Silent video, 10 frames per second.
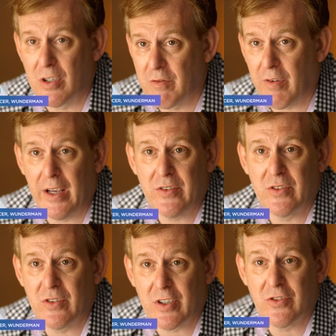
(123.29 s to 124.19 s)
and
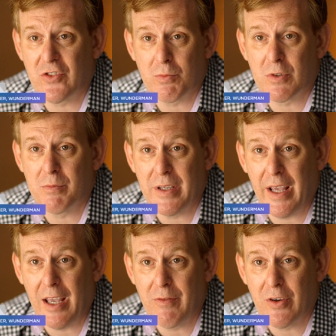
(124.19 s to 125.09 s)
devices and consumer
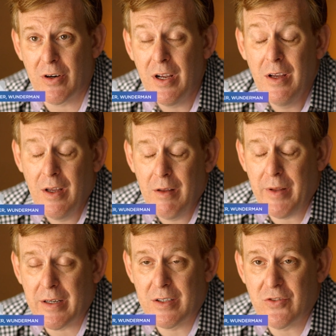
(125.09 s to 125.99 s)
behavior.
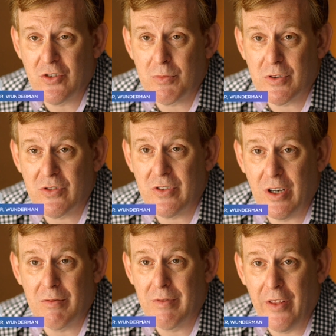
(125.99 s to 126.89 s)
That consumers,
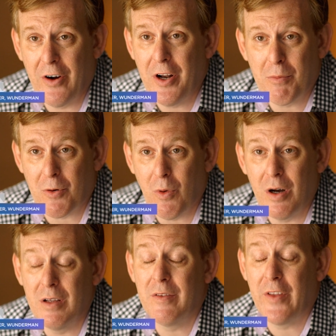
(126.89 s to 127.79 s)
they're number
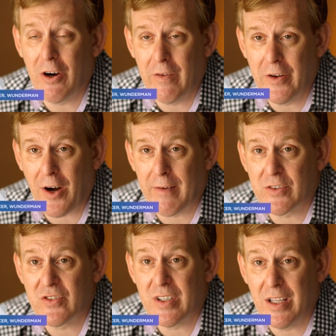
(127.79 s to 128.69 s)
one, they're in the
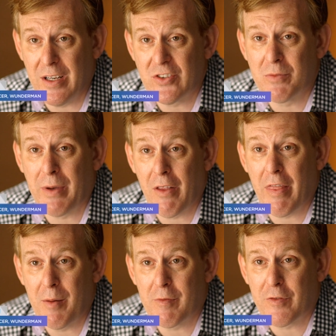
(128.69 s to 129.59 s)
driver's seat. It is about
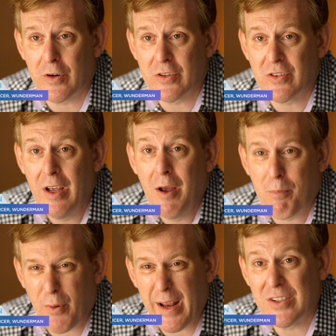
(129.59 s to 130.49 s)
them first.
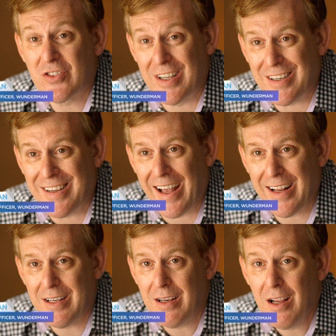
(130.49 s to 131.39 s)
Brands that get
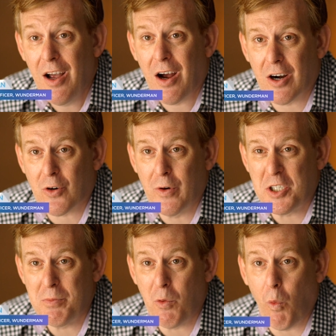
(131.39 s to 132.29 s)
it are going
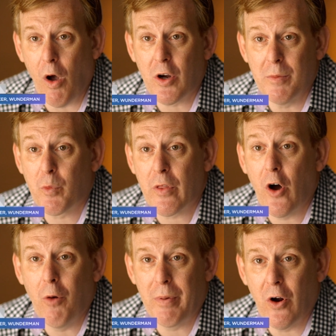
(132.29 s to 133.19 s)
to be welcomed with
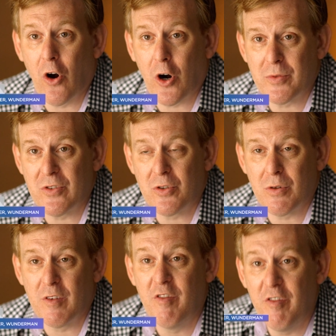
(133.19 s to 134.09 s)
open arms
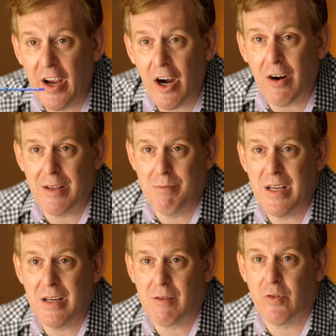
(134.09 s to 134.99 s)
into a very
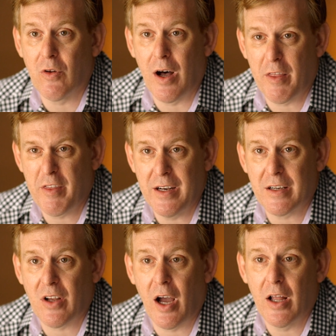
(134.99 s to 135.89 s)
meaningful,
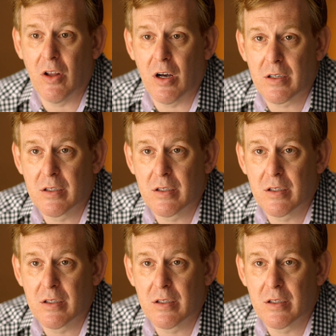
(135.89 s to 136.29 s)
authentic dialogue.